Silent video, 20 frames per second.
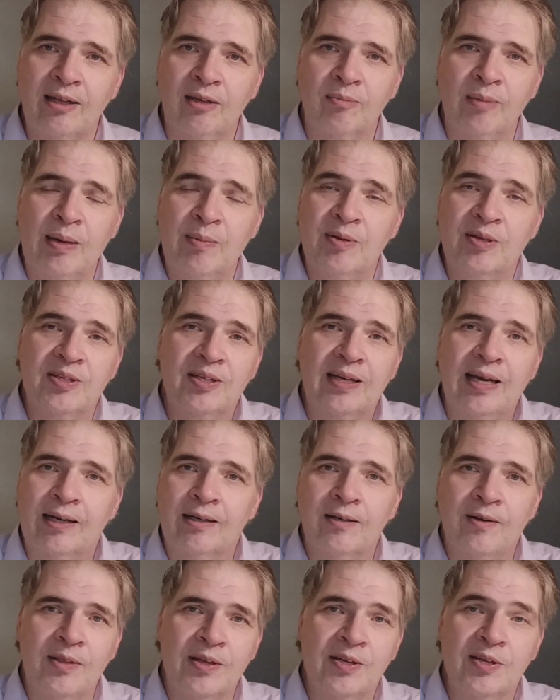Maybe it's an
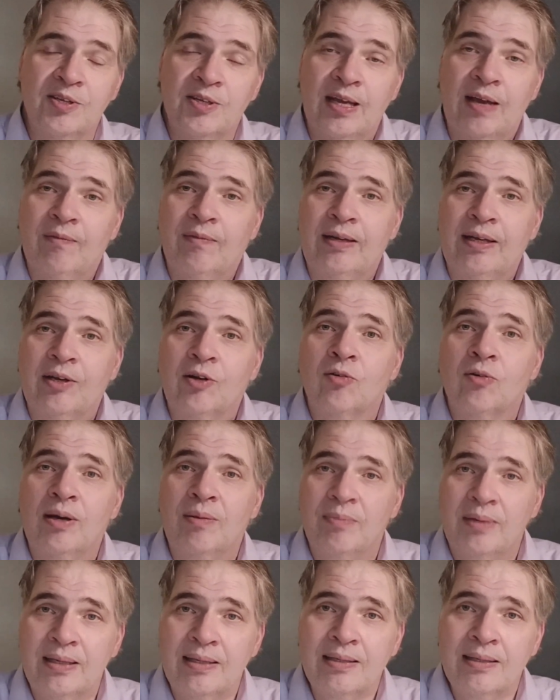area that doesn't have any
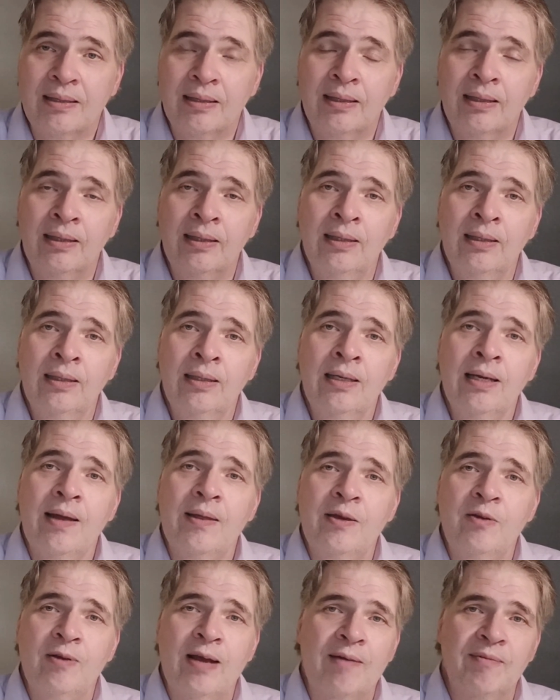equipment,
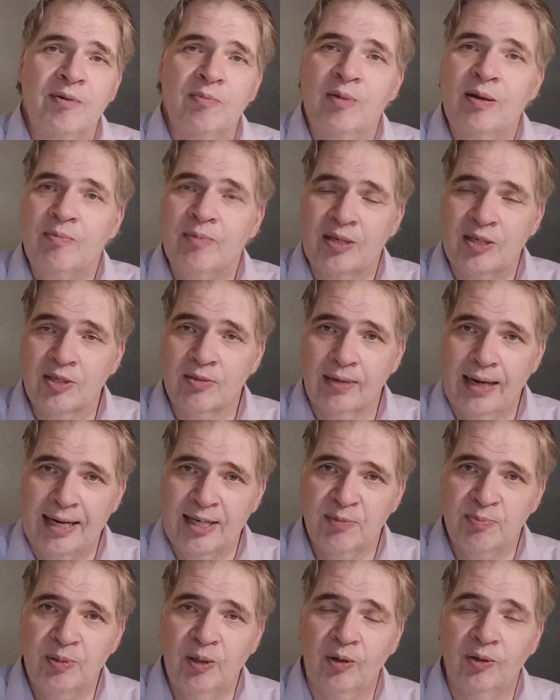and you have to bring with
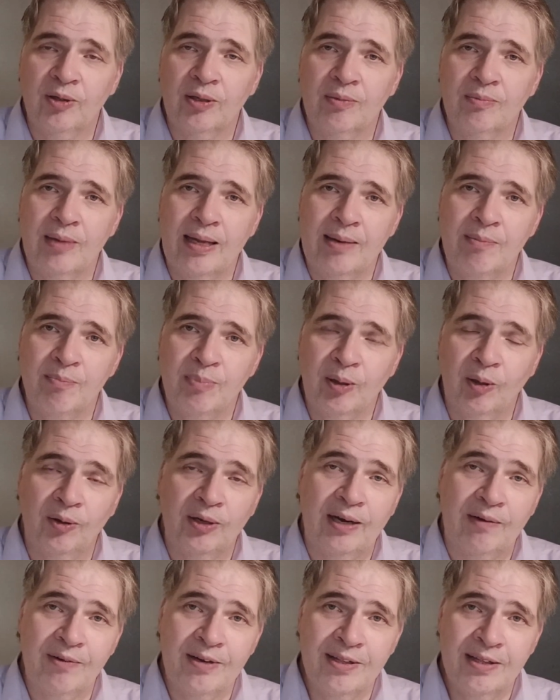scratch build and
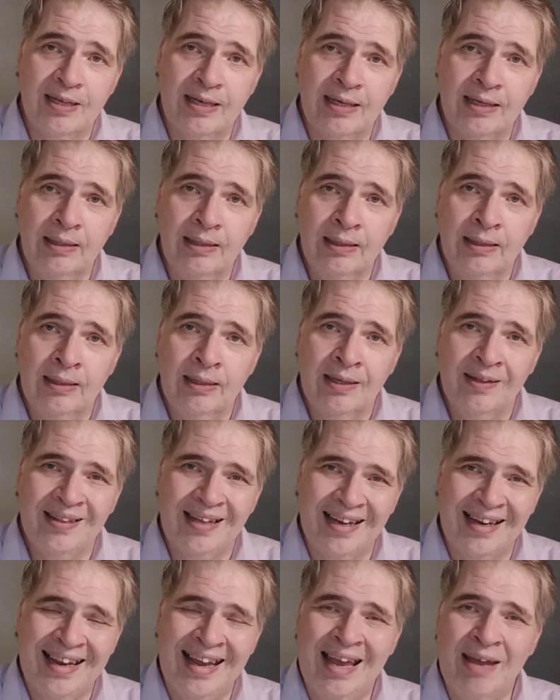build everything.
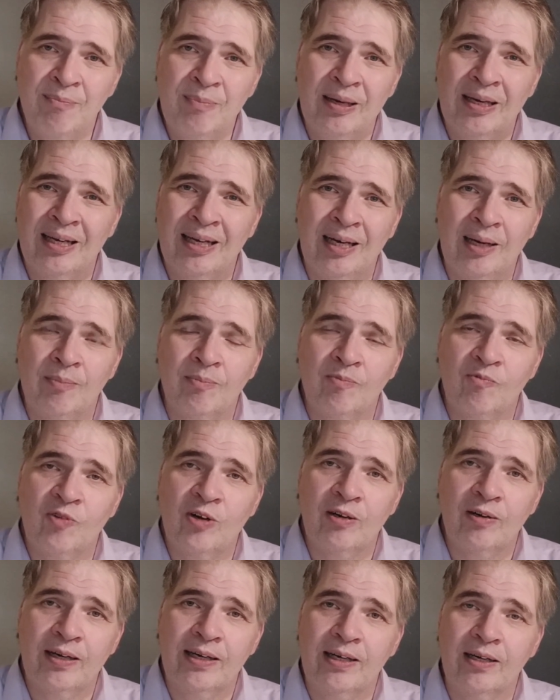That can become
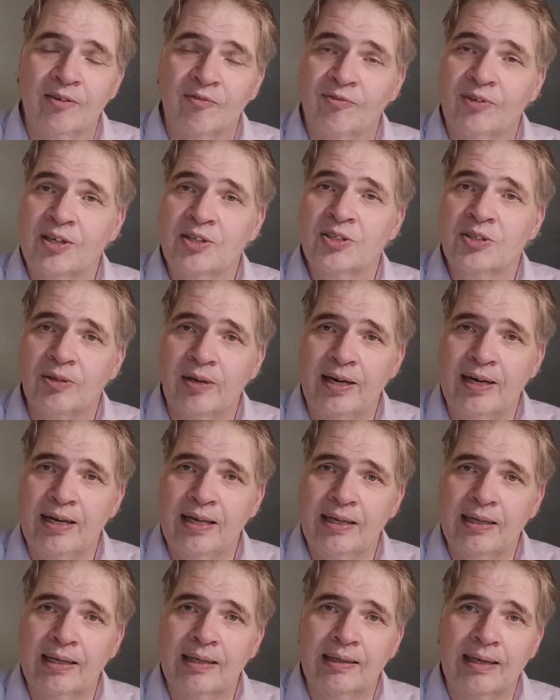very
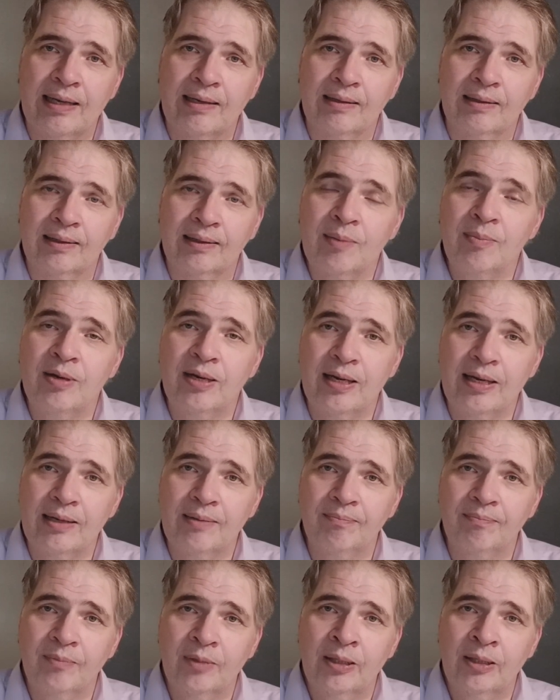frustrating and
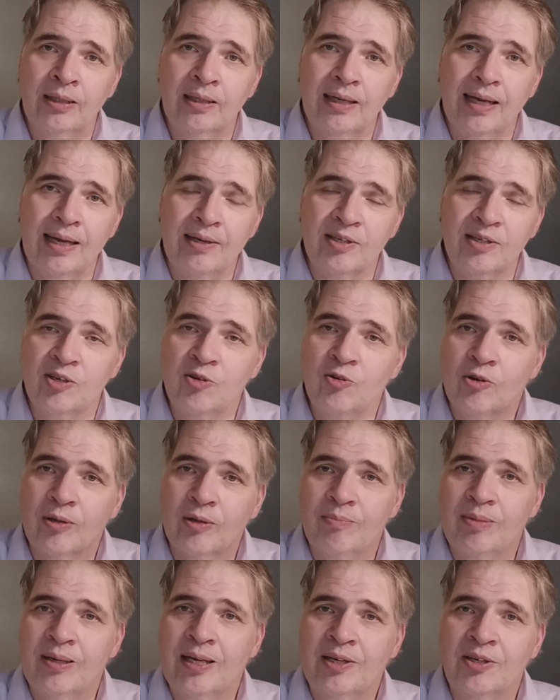limiting. And so you
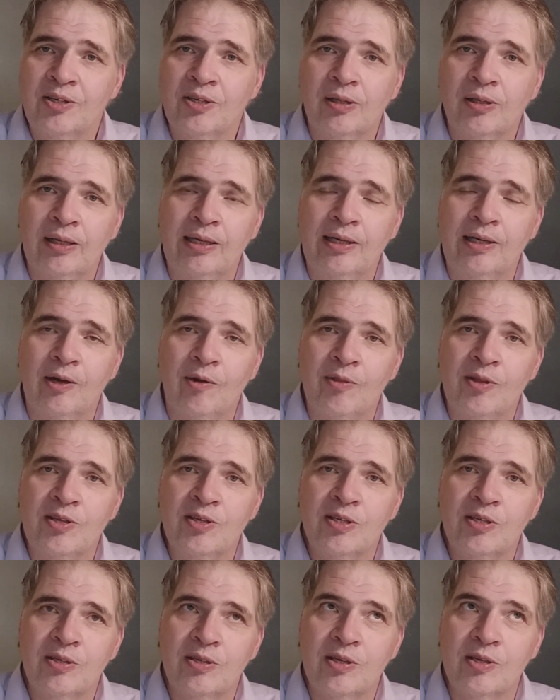can potentially
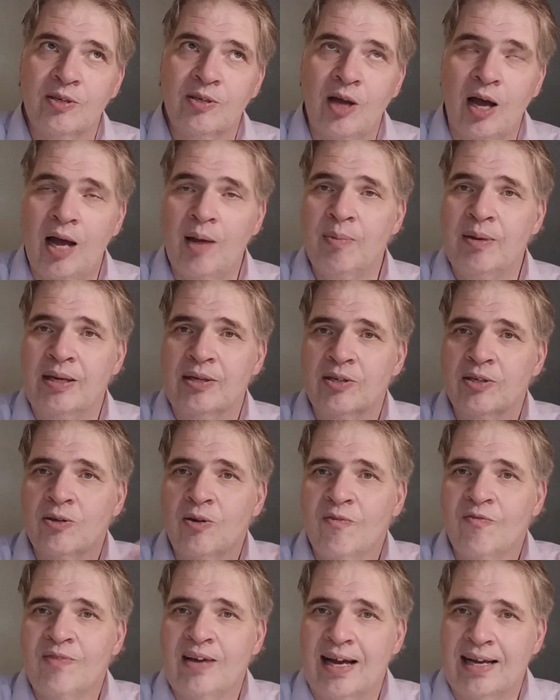this hobby is
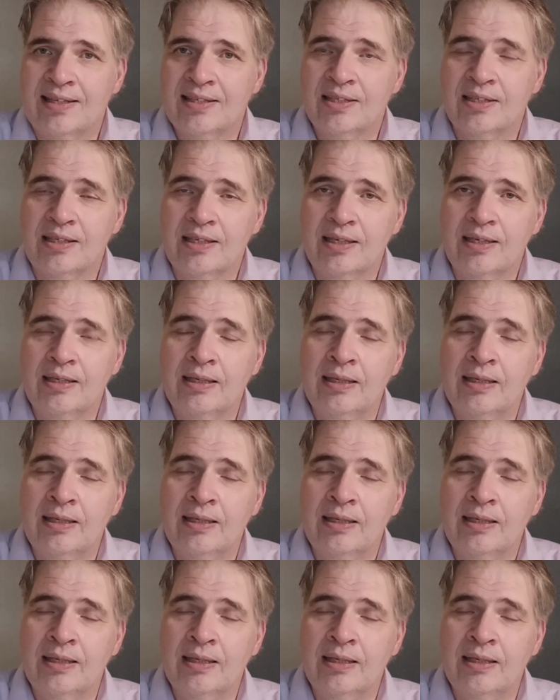so faceted,